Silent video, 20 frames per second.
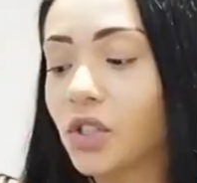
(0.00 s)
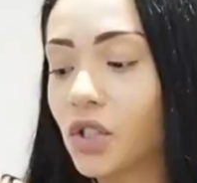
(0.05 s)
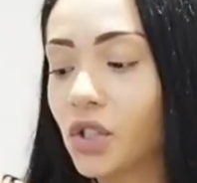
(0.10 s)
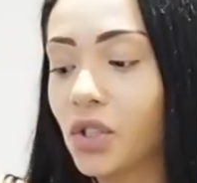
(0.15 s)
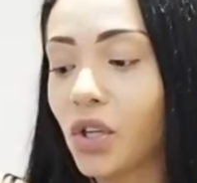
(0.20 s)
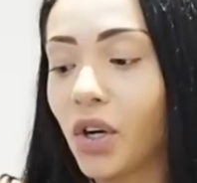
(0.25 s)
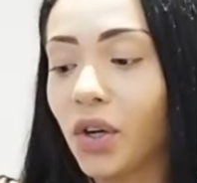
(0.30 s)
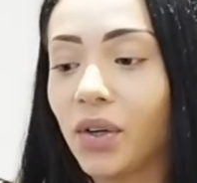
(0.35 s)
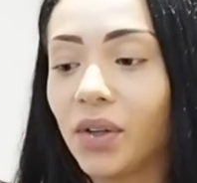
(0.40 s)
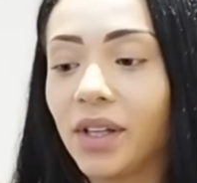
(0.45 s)
to
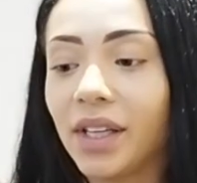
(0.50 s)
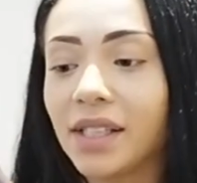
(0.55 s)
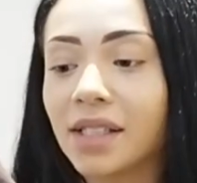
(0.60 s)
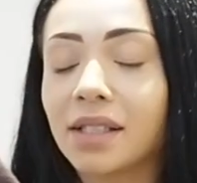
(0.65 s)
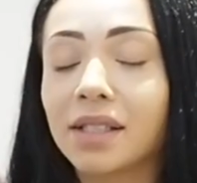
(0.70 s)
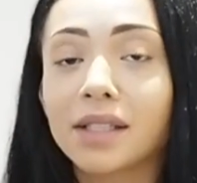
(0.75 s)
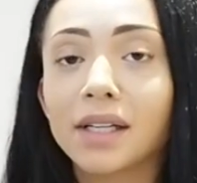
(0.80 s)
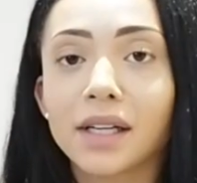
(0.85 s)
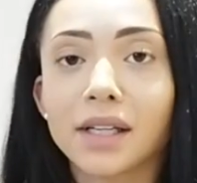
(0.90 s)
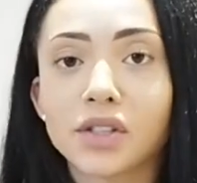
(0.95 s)
show you this
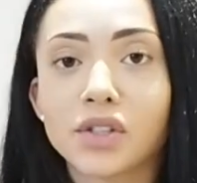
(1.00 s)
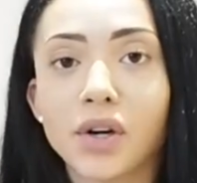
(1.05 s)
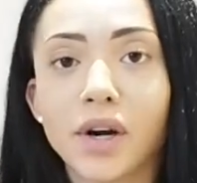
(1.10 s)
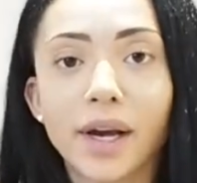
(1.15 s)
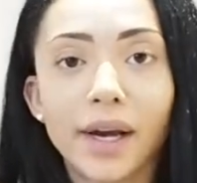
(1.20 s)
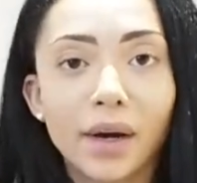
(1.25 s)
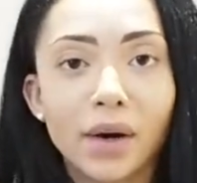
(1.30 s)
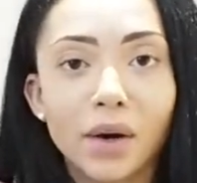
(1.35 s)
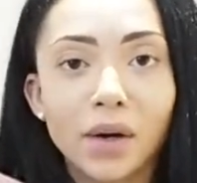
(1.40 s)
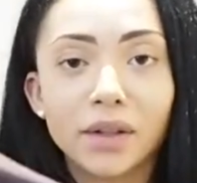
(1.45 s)
until I
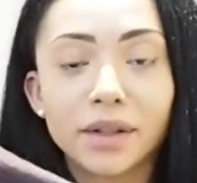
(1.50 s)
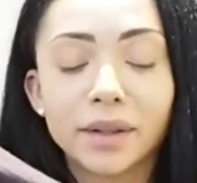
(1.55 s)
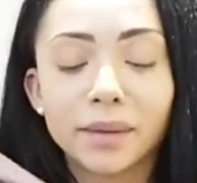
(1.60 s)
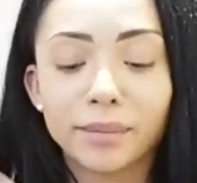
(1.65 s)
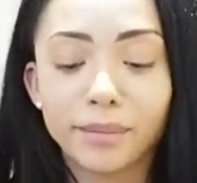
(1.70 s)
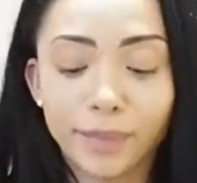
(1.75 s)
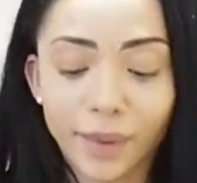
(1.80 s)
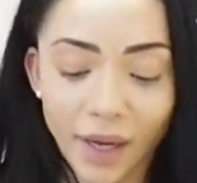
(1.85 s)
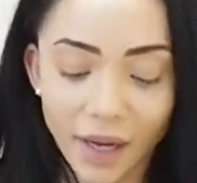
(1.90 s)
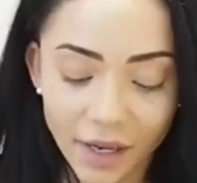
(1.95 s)
try it
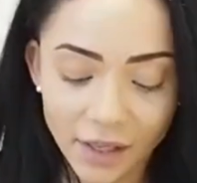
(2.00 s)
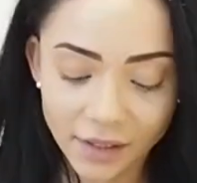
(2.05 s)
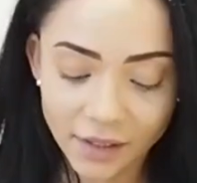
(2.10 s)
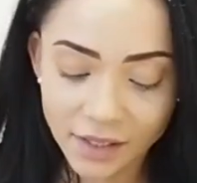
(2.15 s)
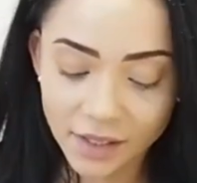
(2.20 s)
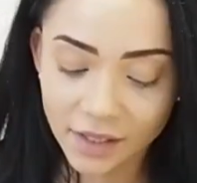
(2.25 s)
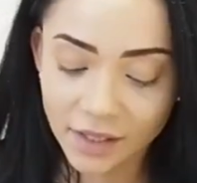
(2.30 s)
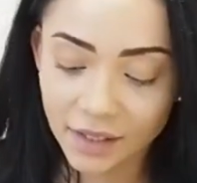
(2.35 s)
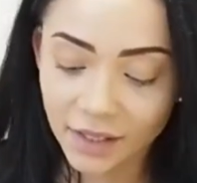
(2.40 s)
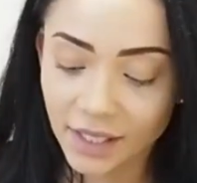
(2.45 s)
on,
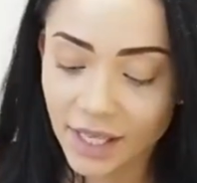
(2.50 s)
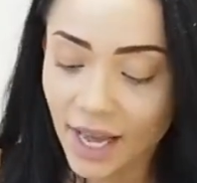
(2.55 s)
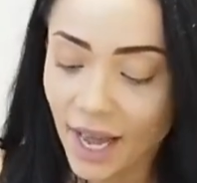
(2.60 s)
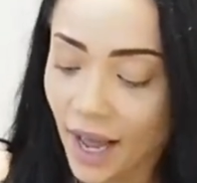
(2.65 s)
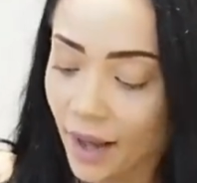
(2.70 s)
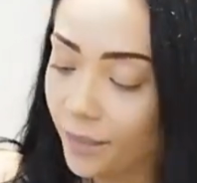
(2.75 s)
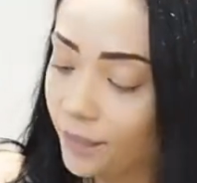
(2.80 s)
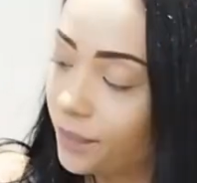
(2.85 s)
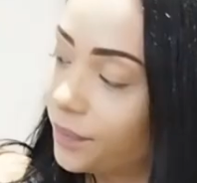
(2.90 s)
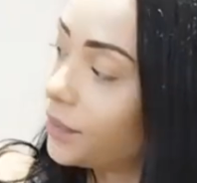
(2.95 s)
but
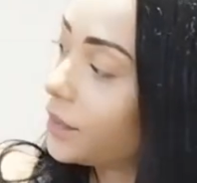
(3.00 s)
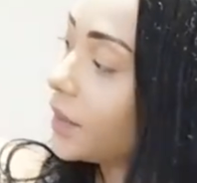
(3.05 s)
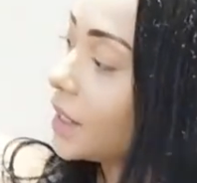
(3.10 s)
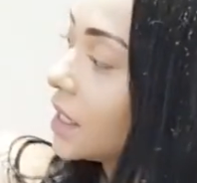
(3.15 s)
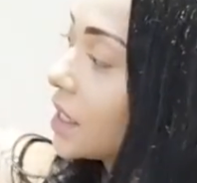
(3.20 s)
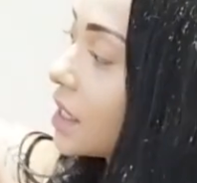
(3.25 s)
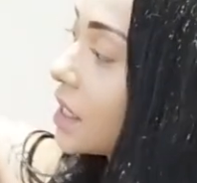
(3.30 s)
yeah, this